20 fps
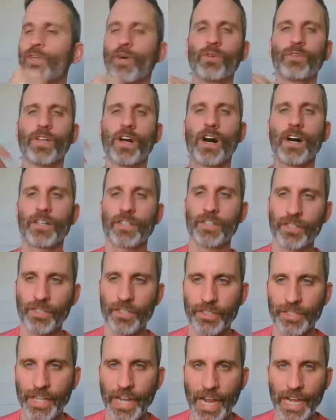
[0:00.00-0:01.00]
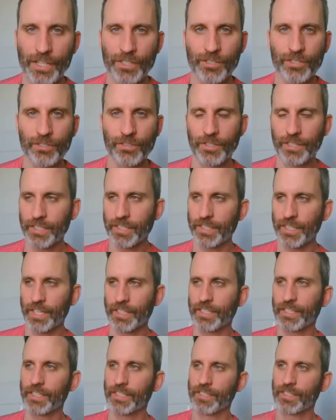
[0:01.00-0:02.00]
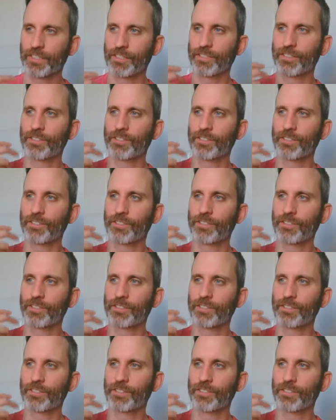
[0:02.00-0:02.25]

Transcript: no longer attached to these ideas.